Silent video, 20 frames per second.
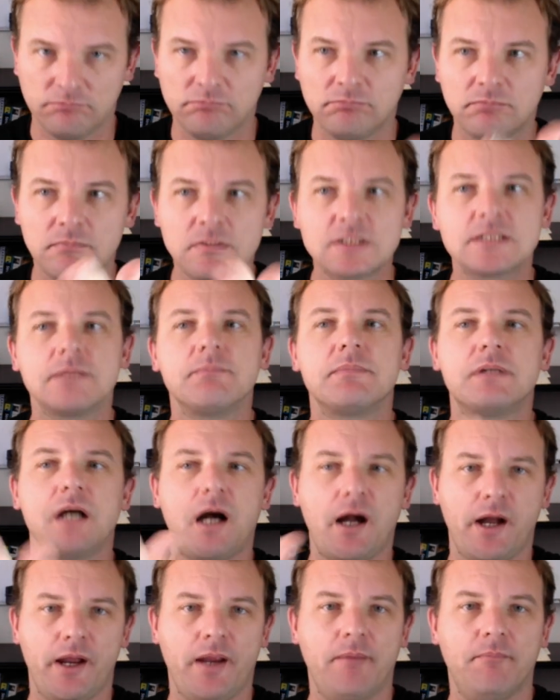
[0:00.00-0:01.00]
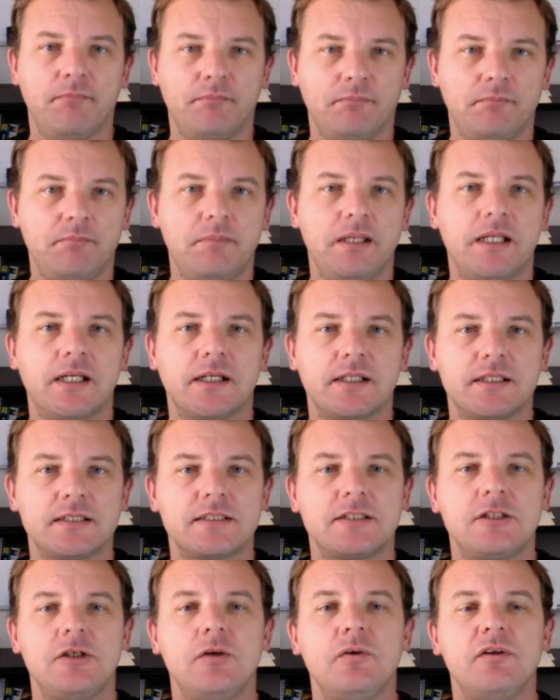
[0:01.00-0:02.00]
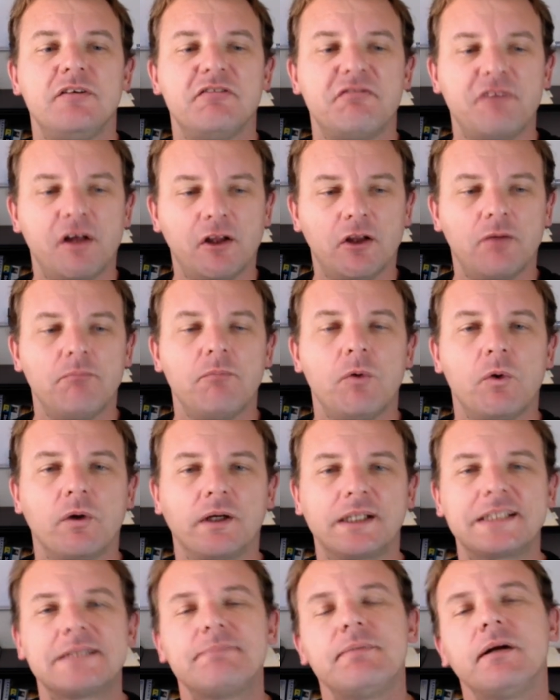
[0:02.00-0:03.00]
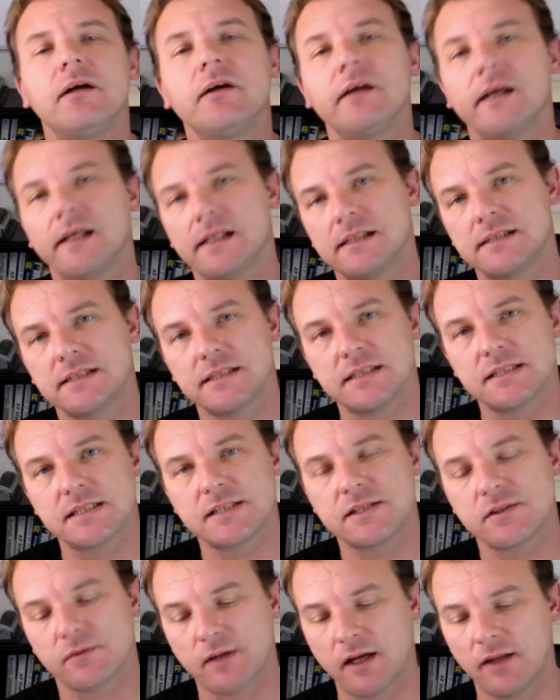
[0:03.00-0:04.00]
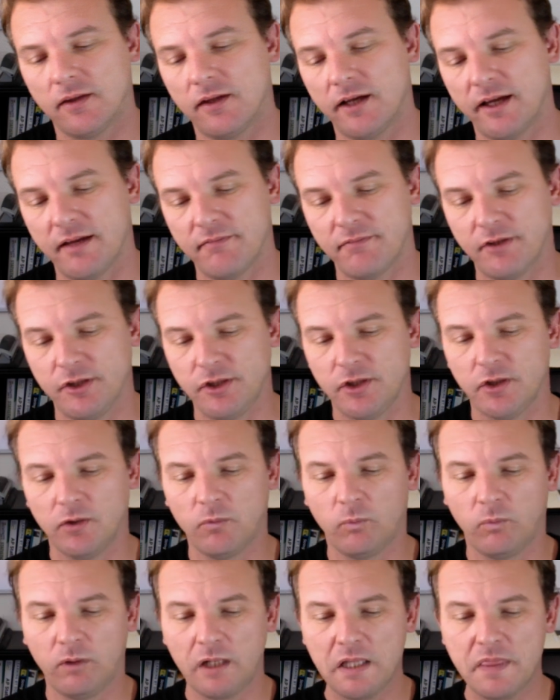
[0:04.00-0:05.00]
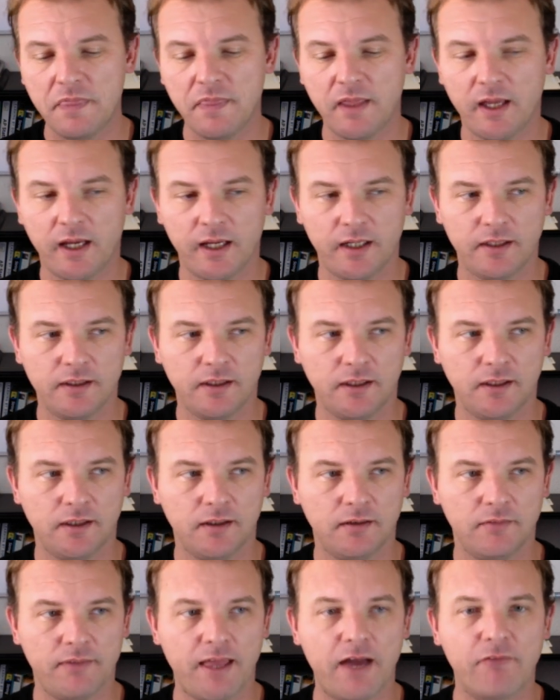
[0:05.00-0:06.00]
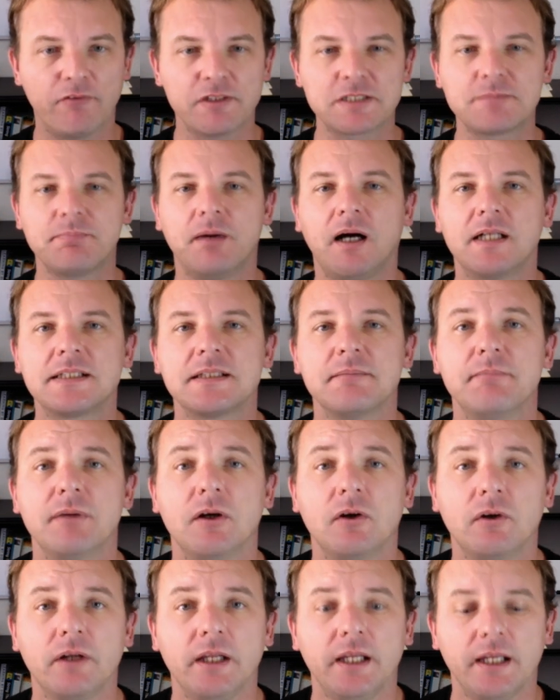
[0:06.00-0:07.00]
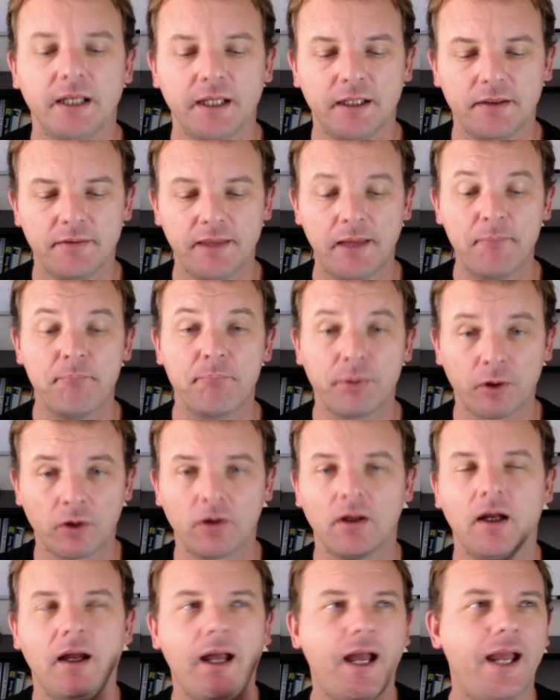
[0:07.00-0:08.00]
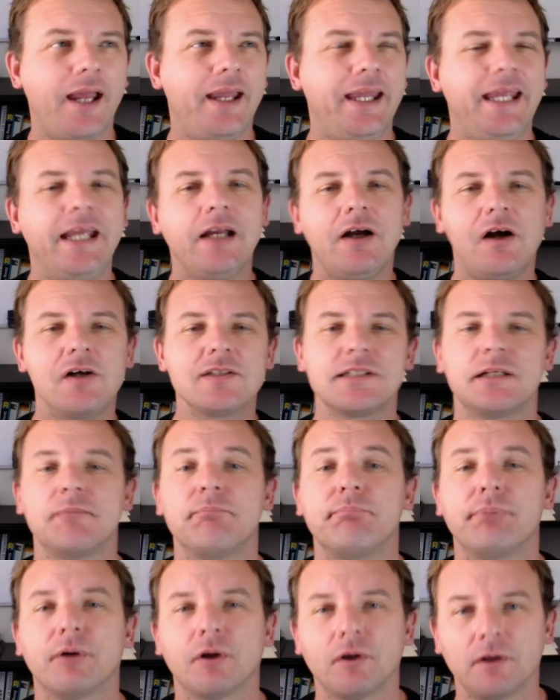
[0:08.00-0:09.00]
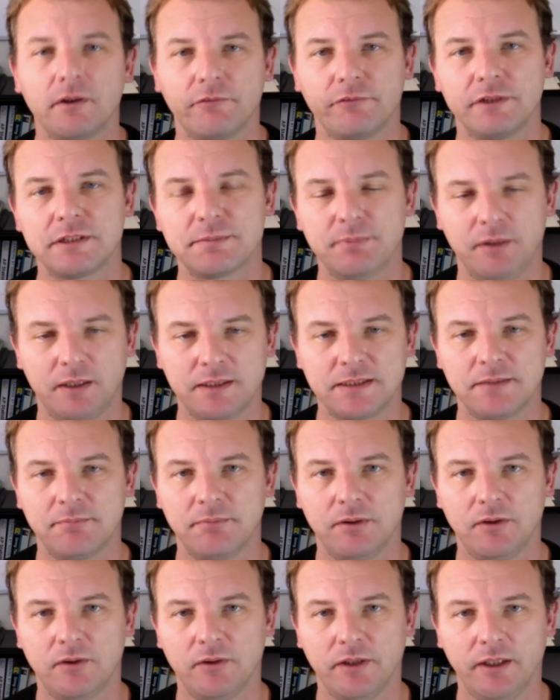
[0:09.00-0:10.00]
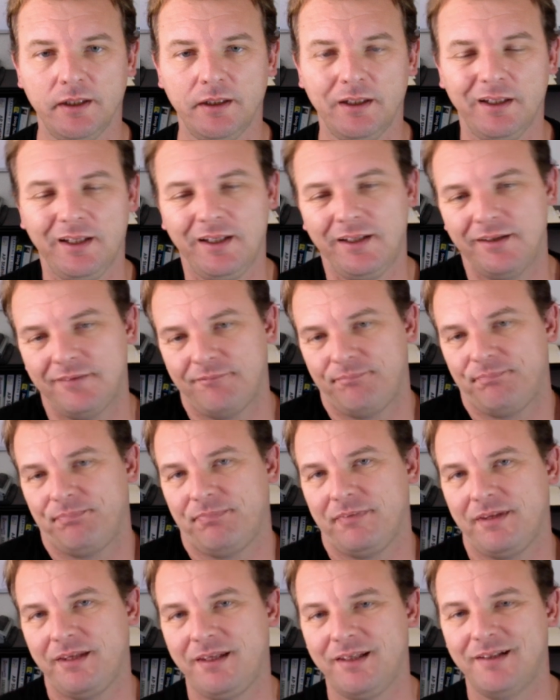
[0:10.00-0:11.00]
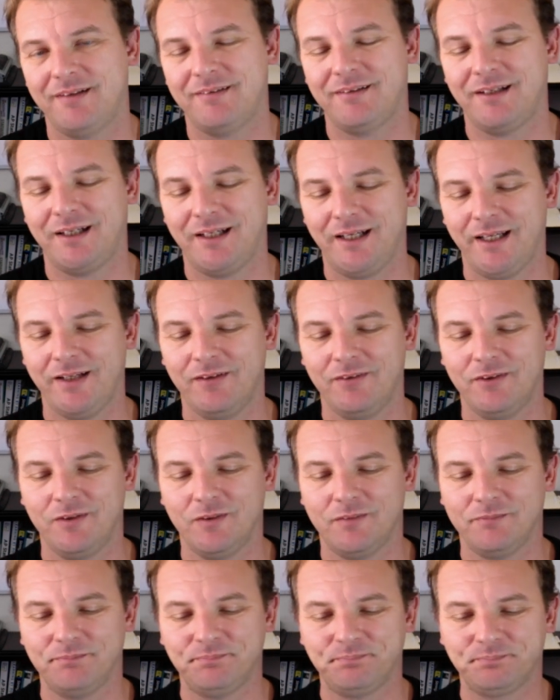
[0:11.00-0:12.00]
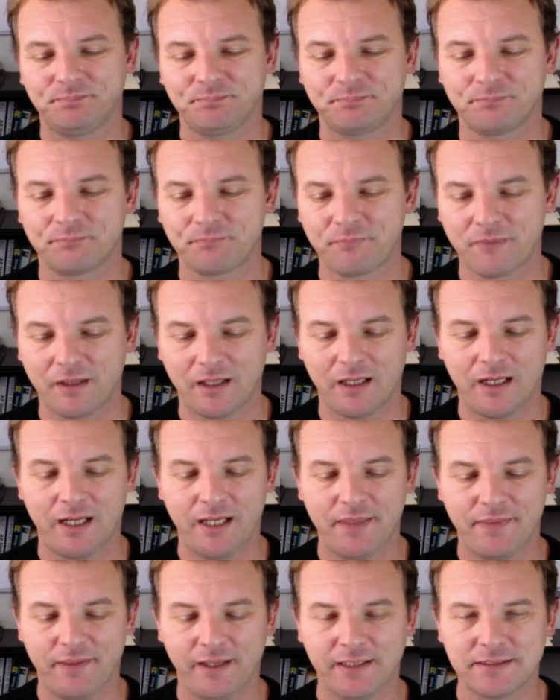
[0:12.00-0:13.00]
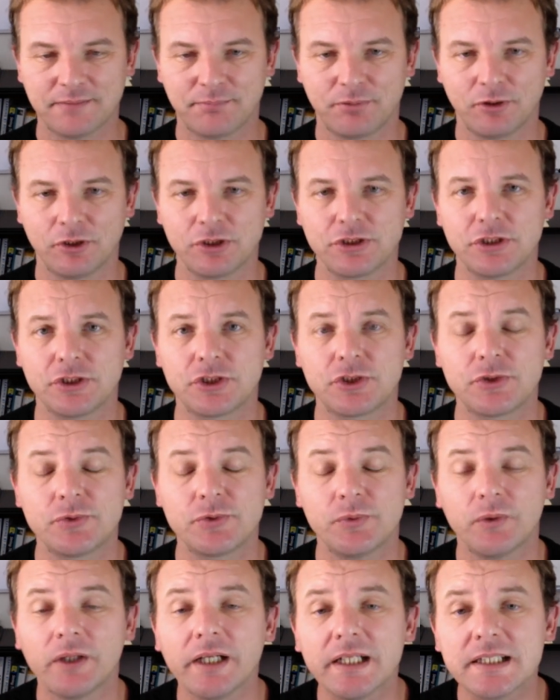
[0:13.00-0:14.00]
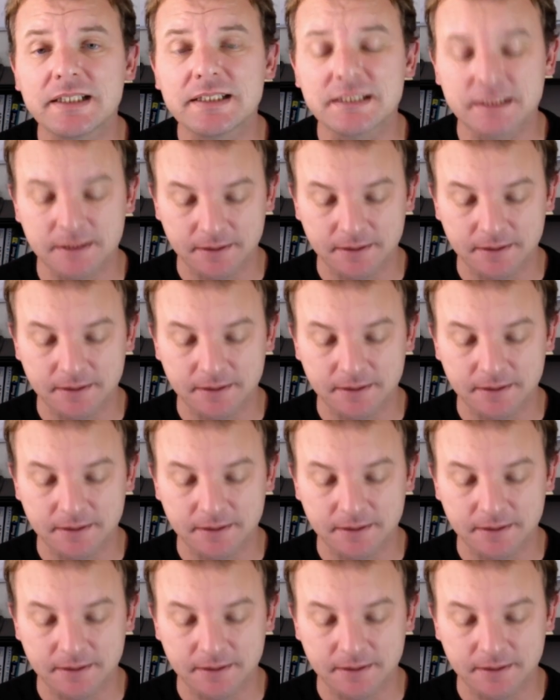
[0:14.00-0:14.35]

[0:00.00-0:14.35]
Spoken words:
some time because you develop more experiences throughout life, and you don't want that responsibility yet, that burden. He calls it a burden of responsibility. And I don't know. I think it's a person's choice.